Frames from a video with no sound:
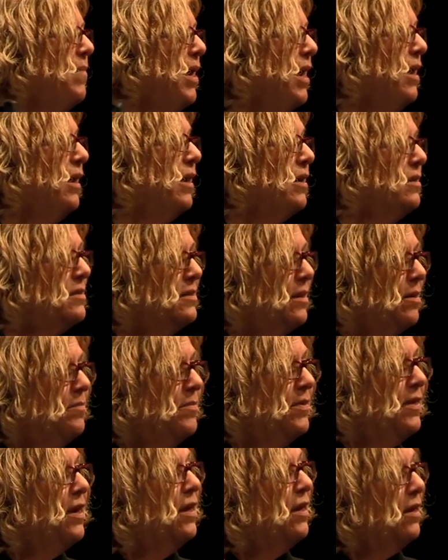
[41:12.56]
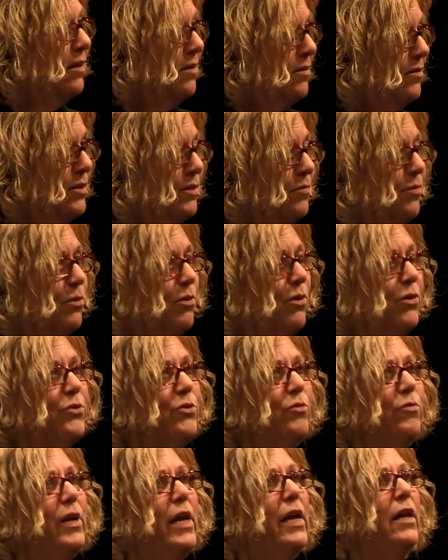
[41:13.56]
making something difficult
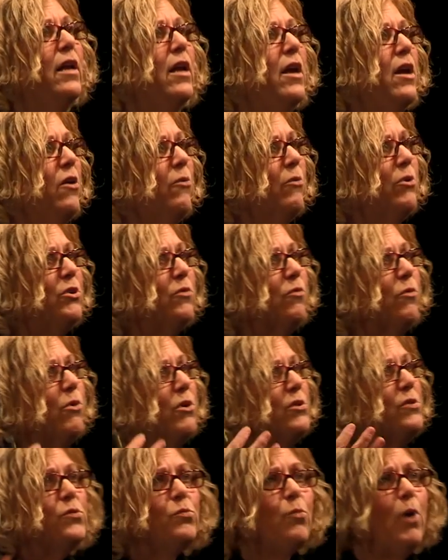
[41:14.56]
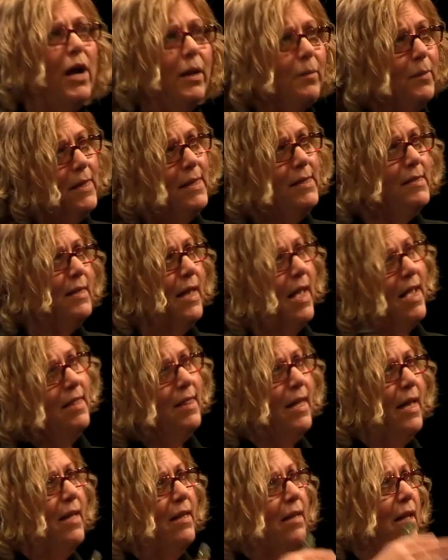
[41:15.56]
to read, which, of course, is why I'm going to say
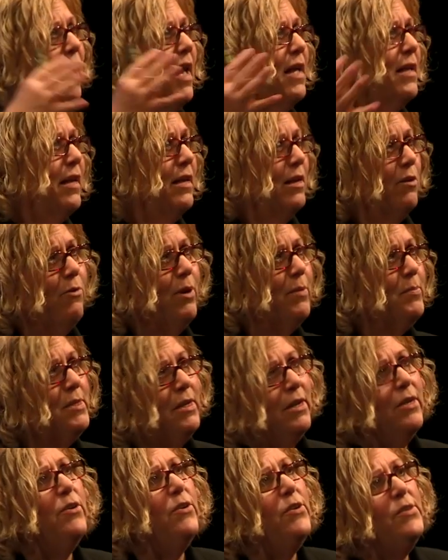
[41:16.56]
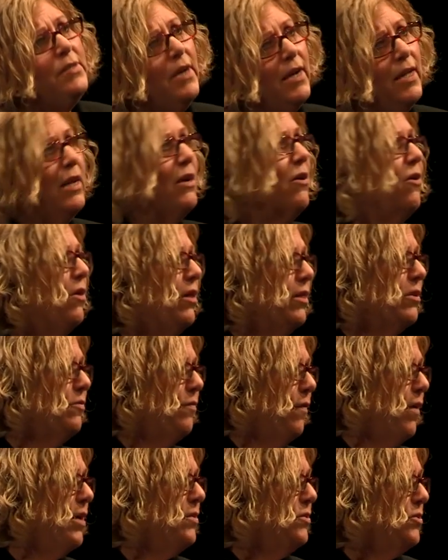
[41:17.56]
that at any website you're designing, all the
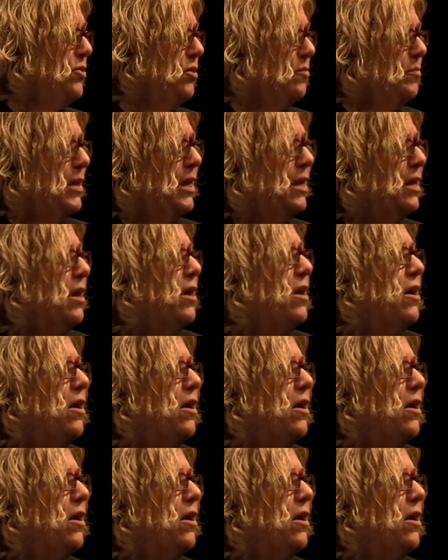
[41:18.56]
fonts should be